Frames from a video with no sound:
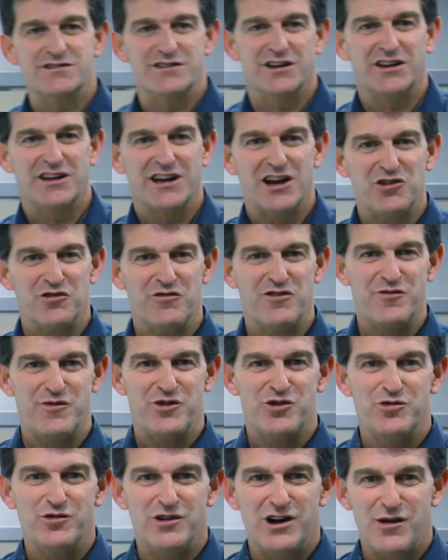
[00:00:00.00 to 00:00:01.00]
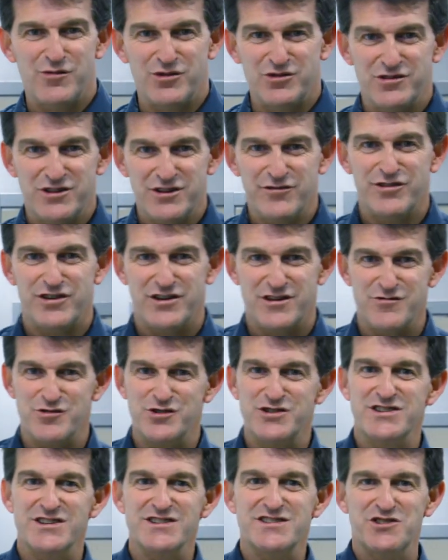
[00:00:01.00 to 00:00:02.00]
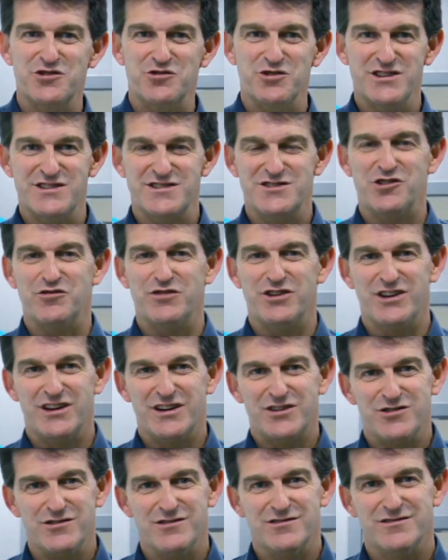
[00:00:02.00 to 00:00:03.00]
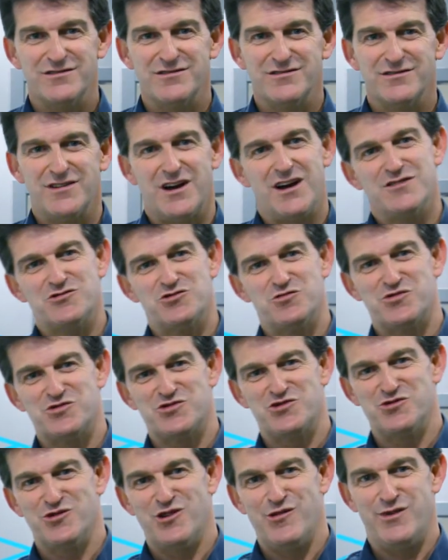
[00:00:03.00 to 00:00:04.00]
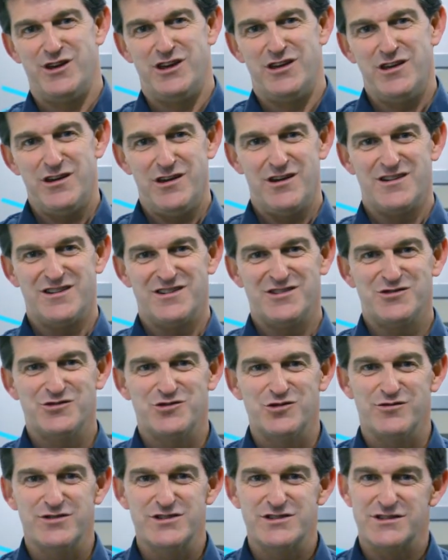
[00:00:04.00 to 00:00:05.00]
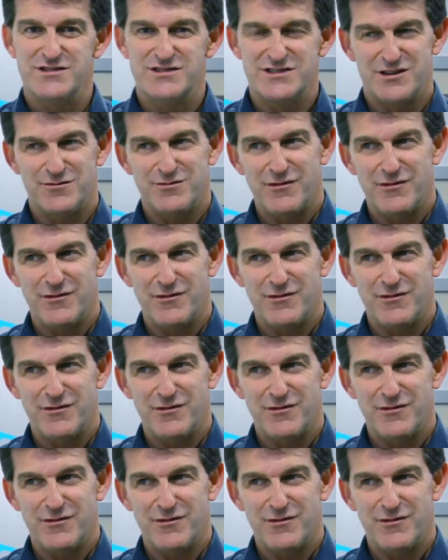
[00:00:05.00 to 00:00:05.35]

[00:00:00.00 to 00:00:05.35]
technical overview about the different research units of IDEKO, I suppose you will be eager to visit some